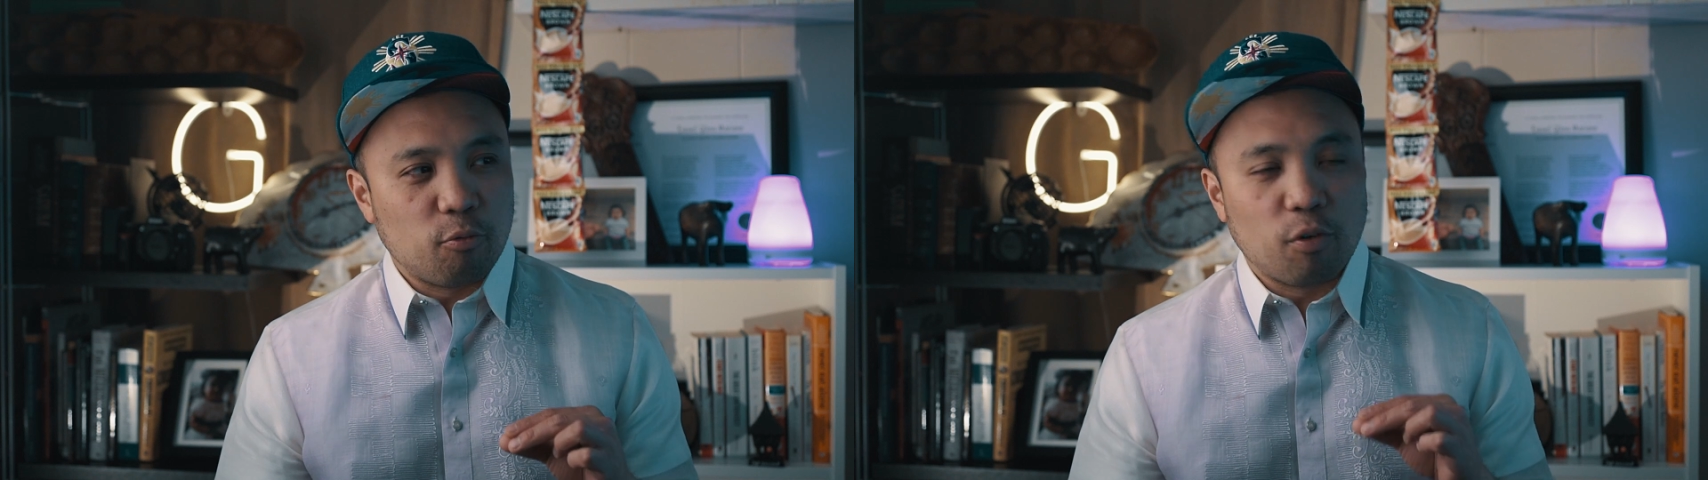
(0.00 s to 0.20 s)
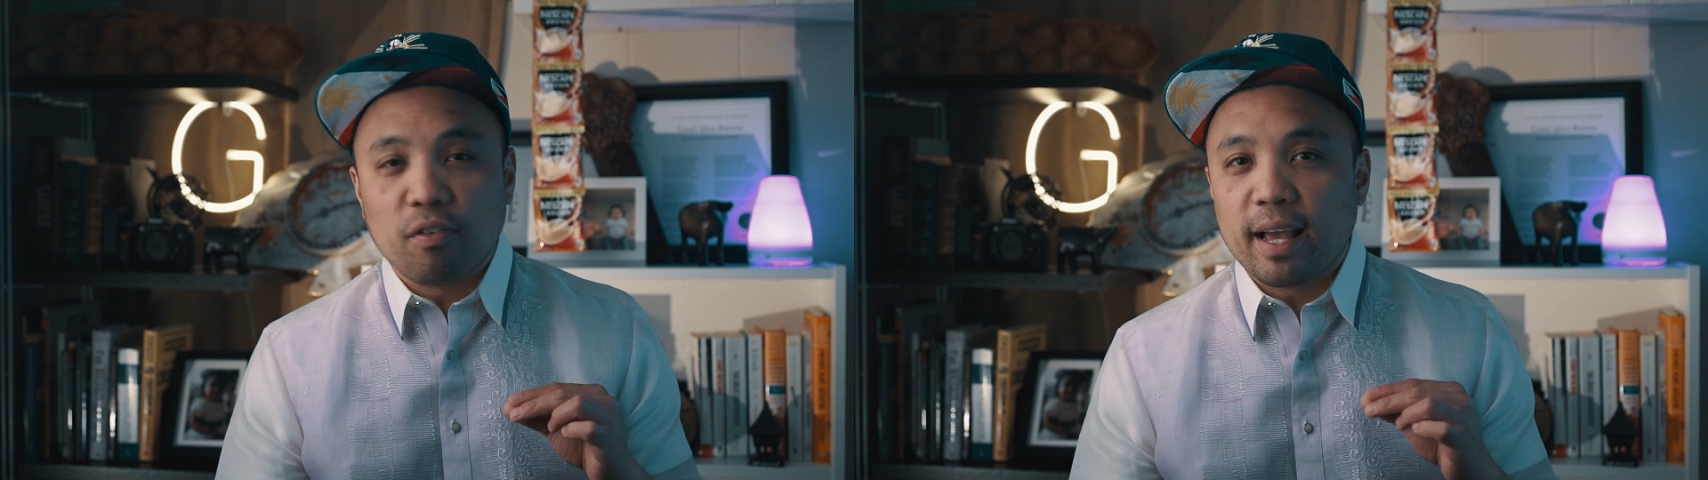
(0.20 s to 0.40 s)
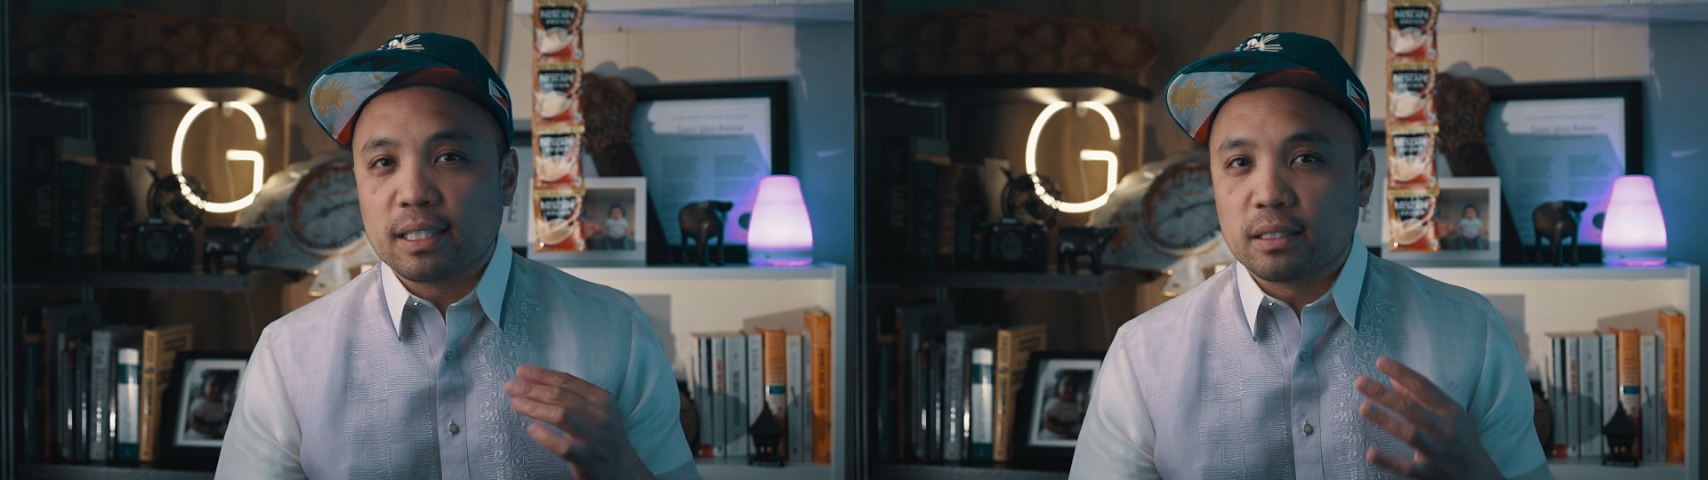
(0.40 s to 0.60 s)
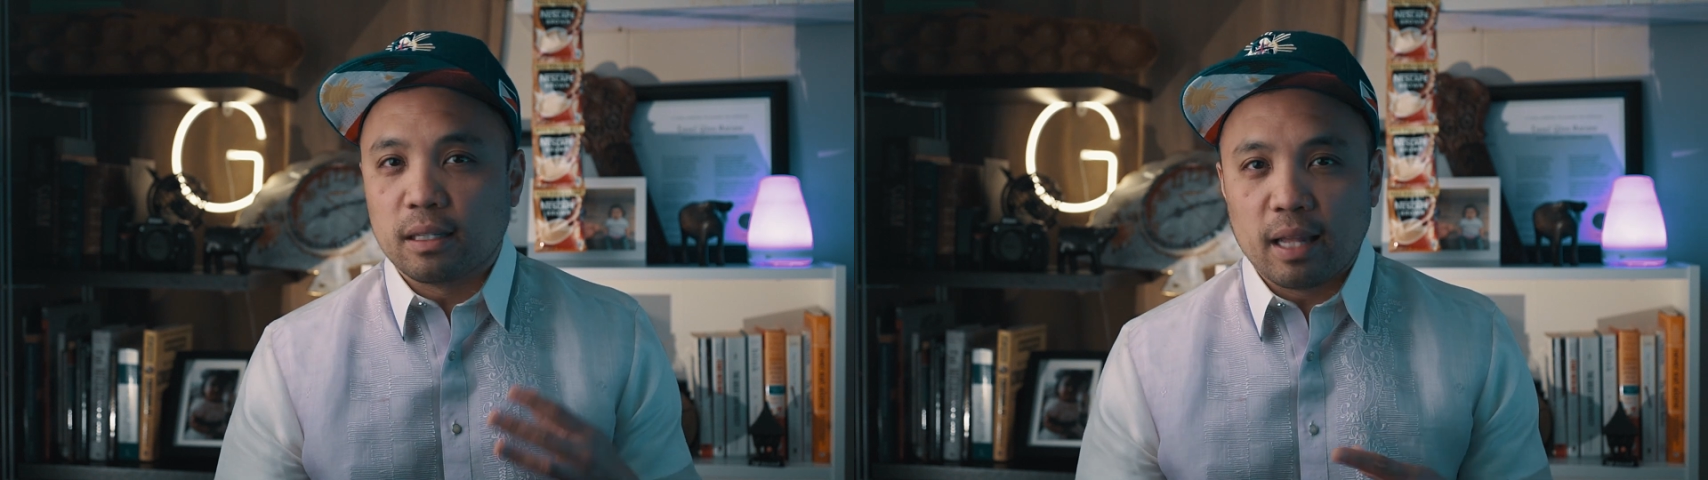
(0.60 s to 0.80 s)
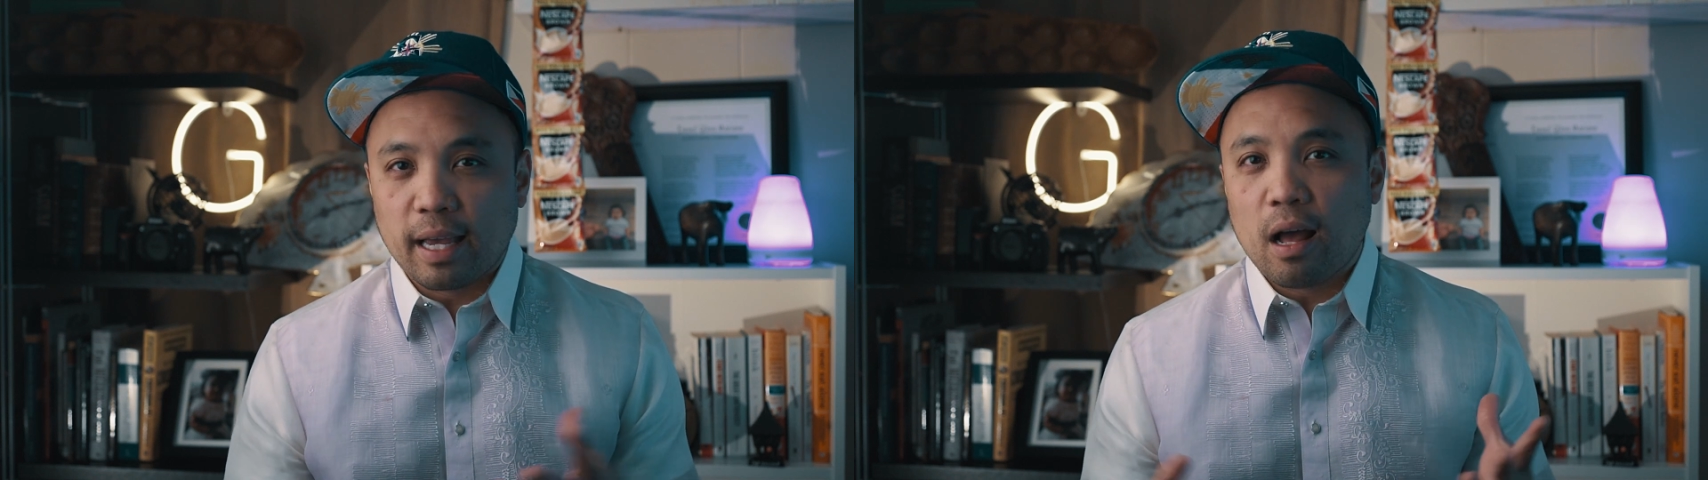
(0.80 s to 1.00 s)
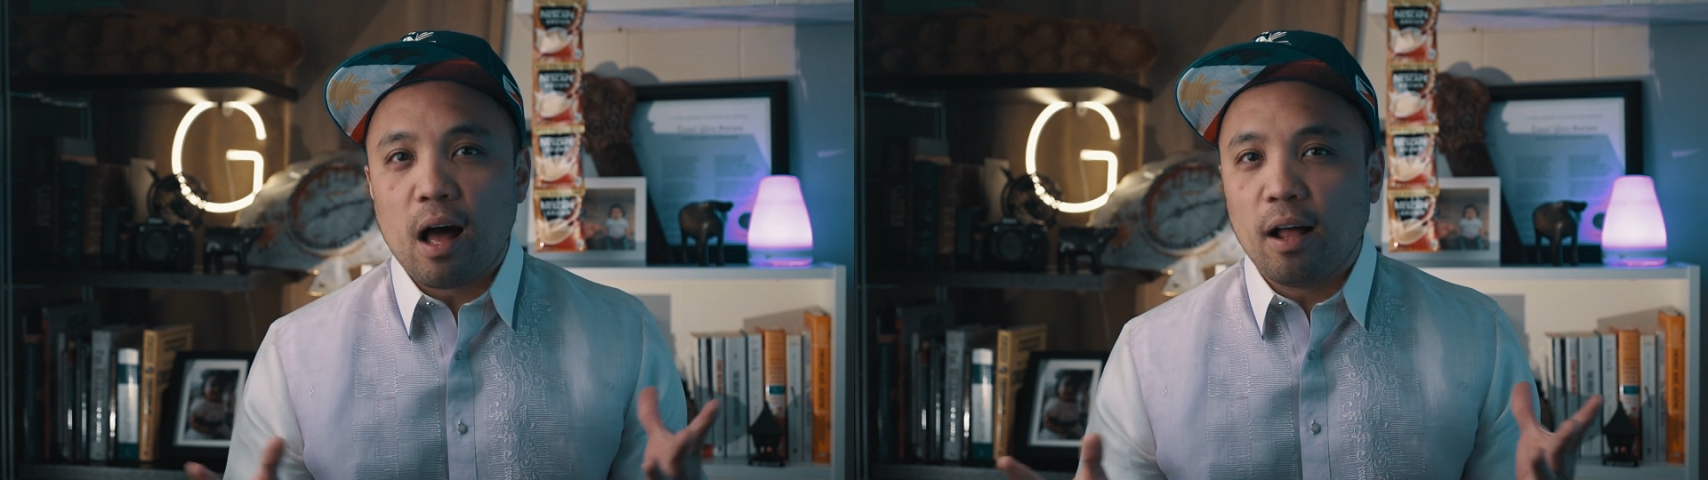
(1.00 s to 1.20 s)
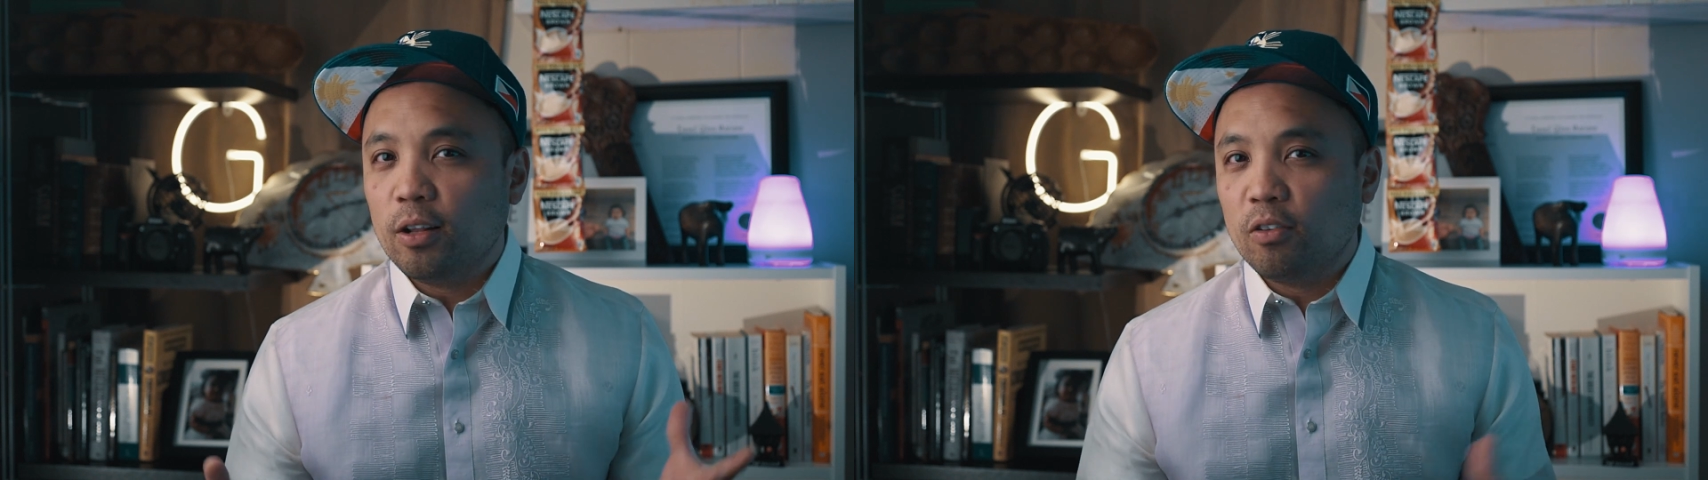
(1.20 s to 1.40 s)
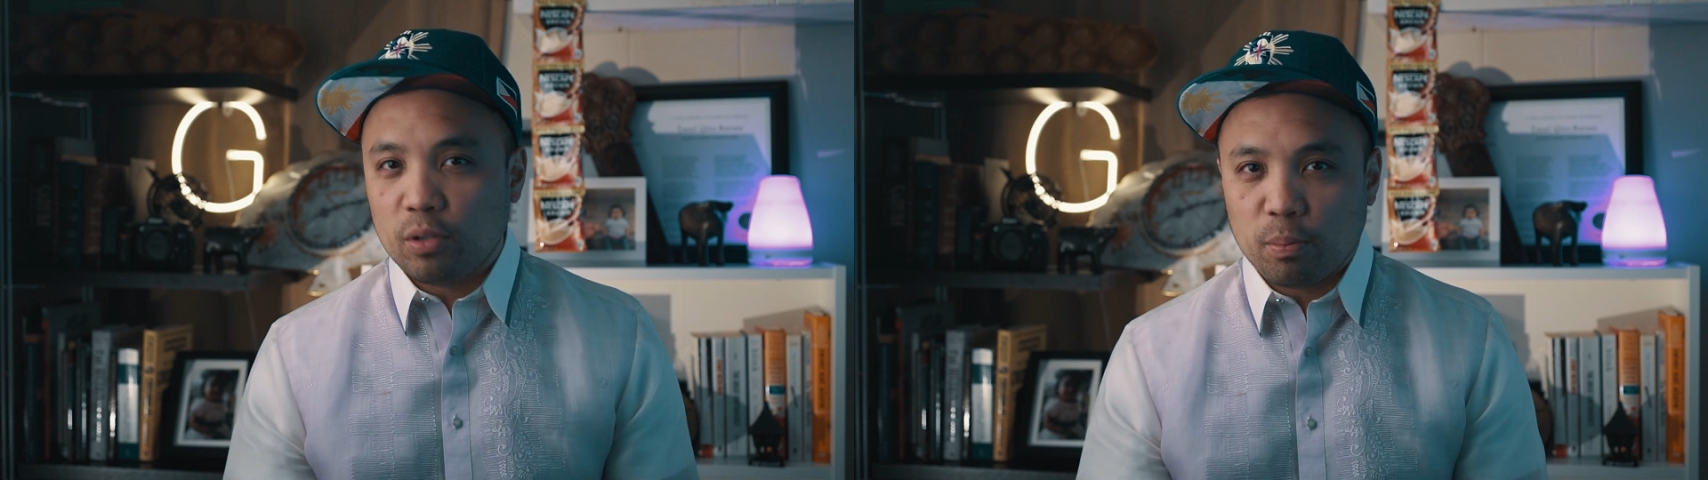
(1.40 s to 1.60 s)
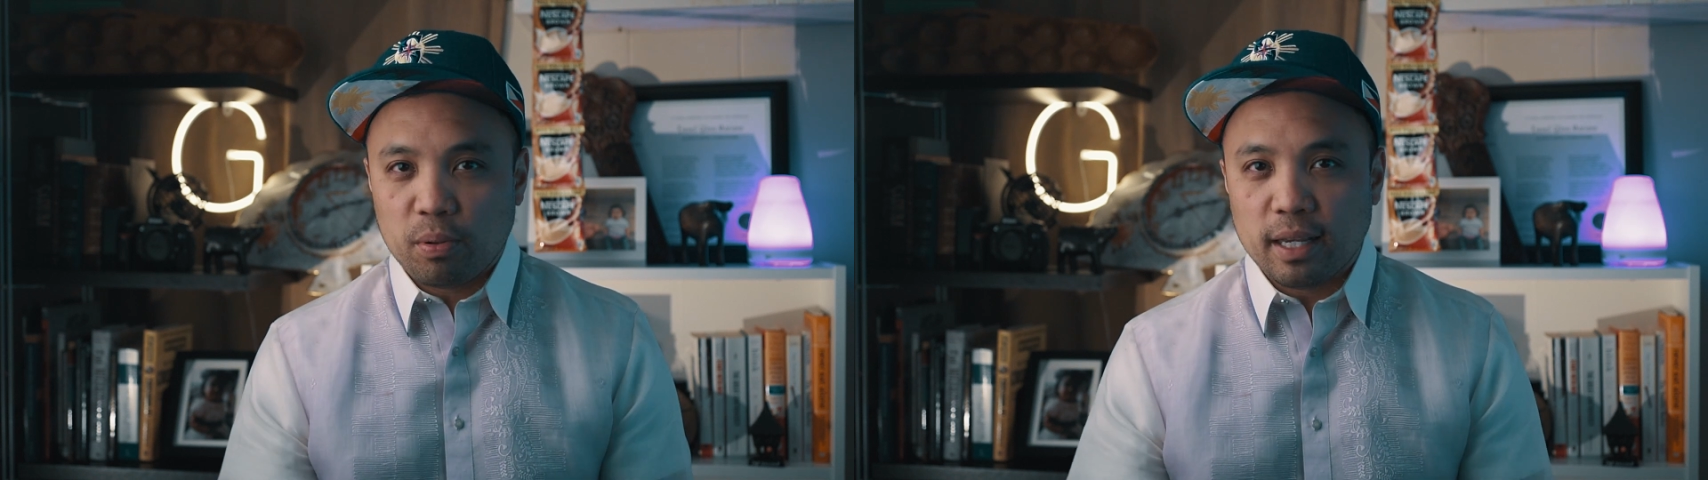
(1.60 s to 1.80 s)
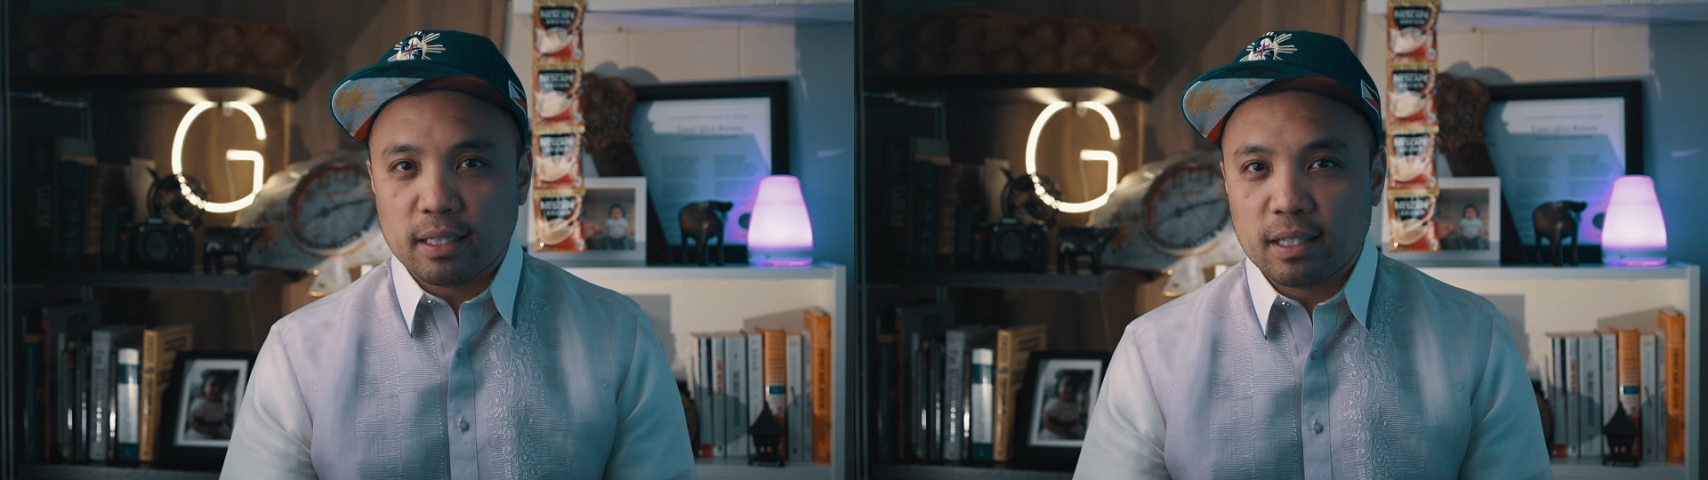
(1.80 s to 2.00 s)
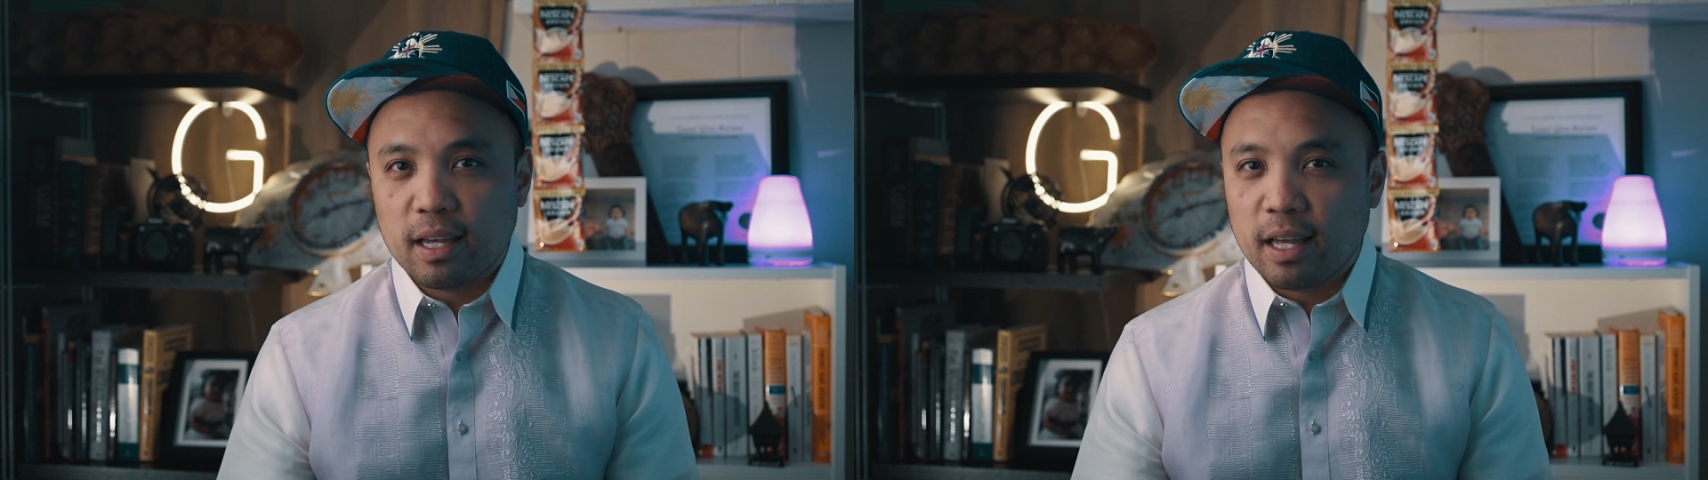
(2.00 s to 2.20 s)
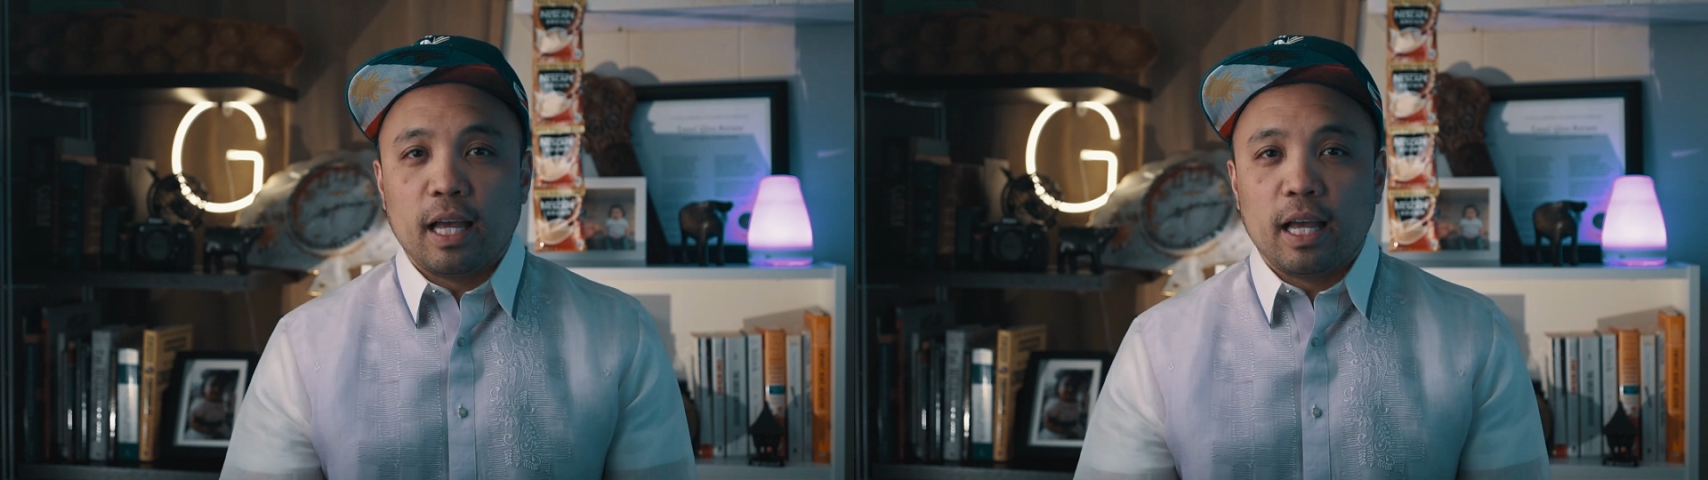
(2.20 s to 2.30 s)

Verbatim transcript: reflects the light all over the place.